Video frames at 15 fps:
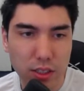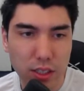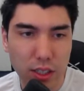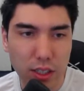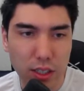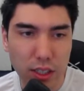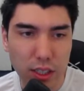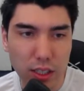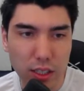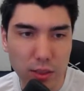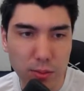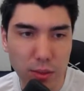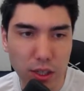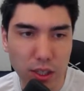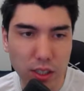like this
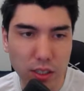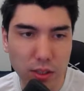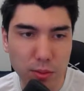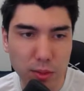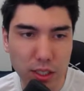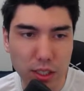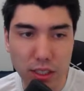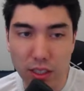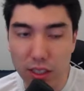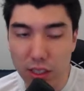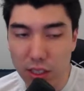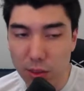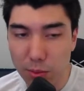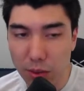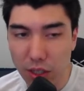pawn is pinned to
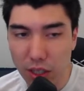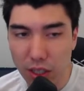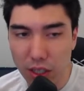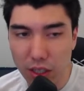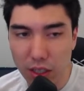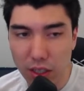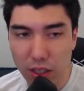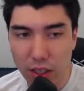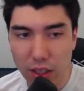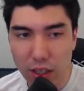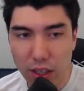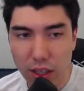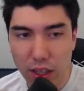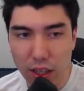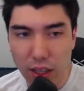this pawn,
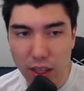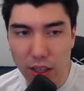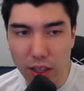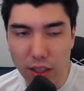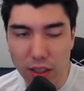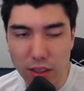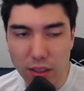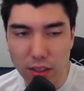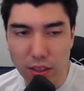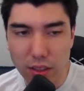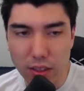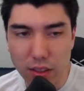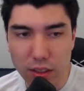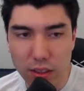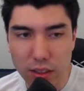and
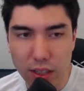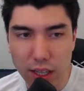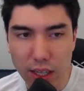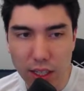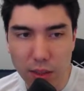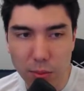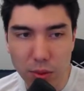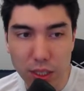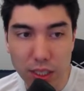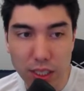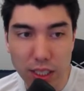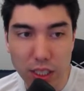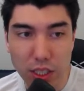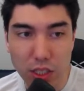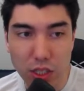yeah, he plays
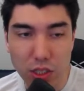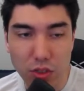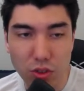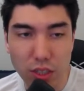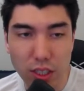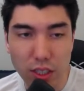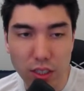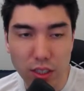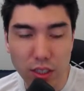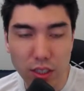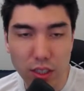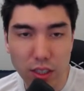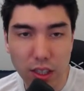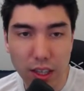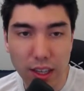h3,
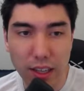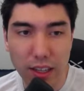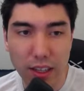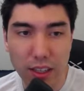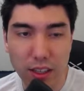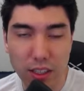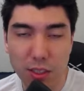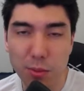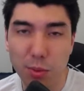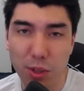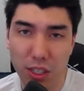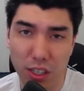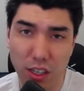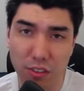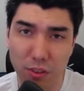and at this
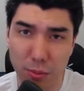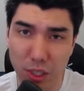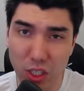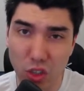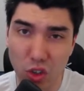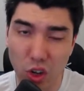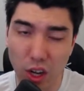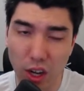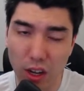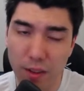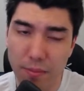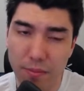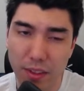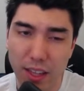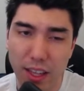point he offered me a draw.
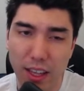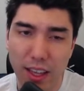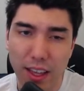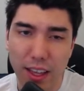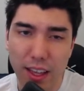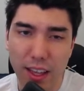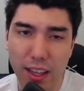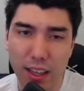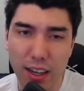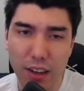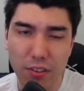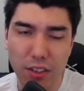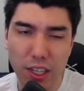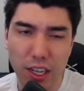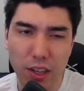And I
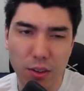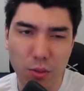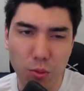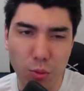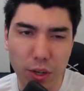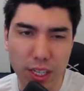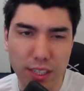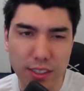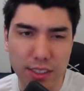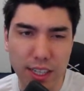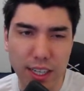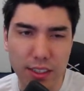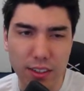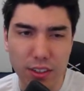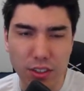forgot when
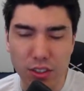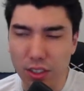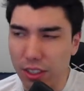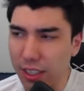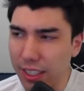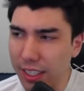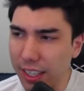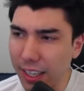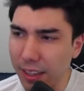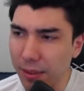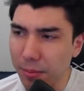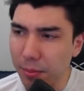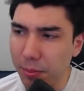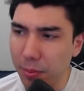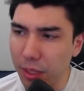exactly during the
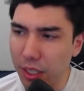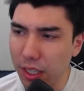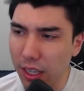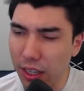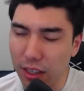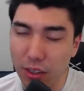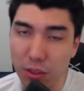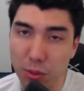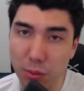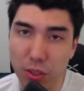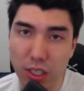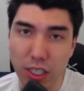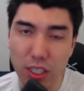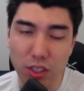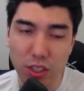game, but I thought it was
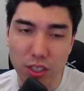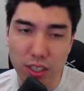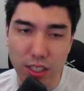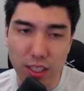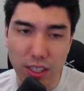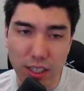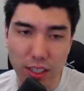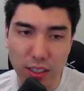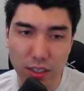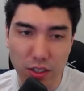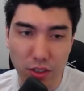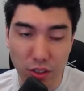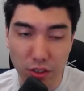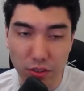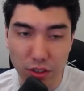pretty interesting. His
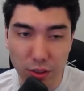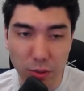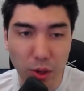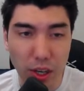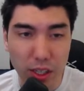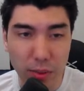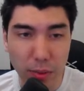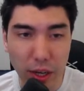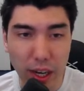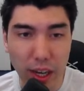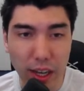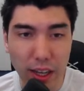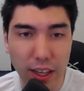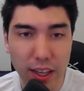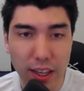girlfriend walked
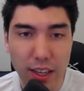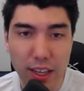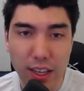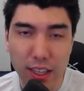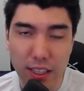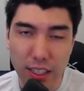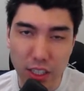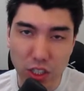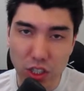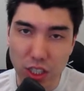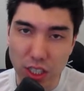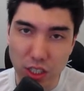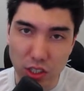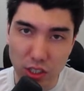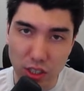by and they
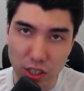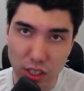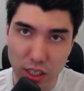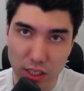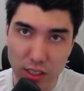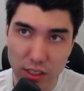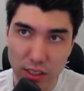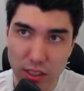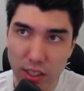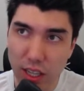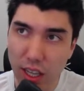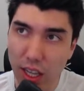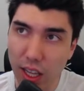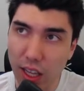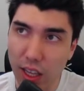exchanged looks,
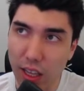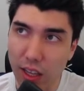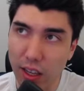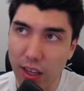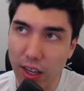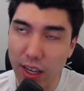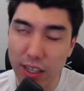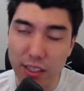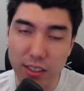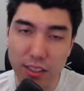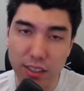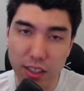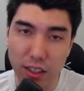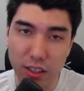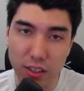and I could
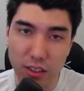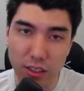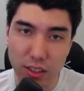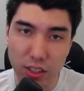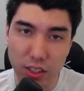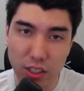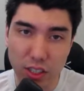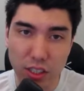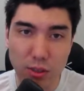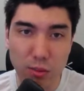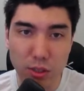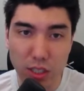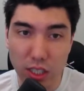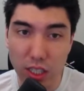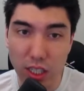tell that she
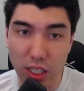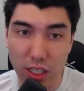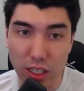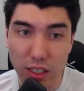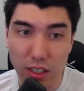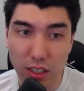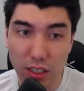was like,